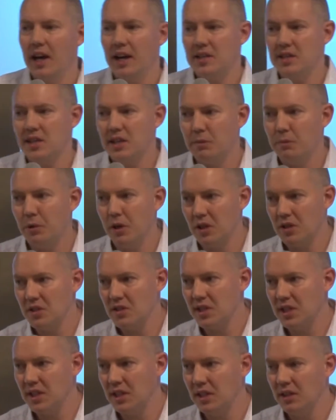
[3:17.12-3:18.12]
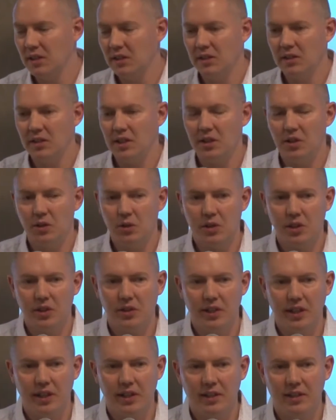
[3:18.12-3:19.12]
IT policy in your
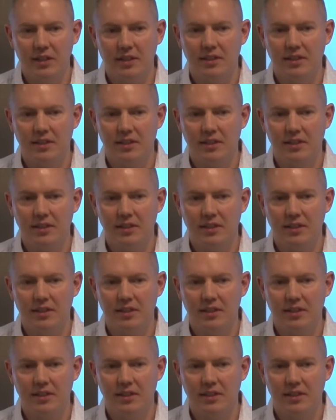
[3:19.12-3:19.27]
career?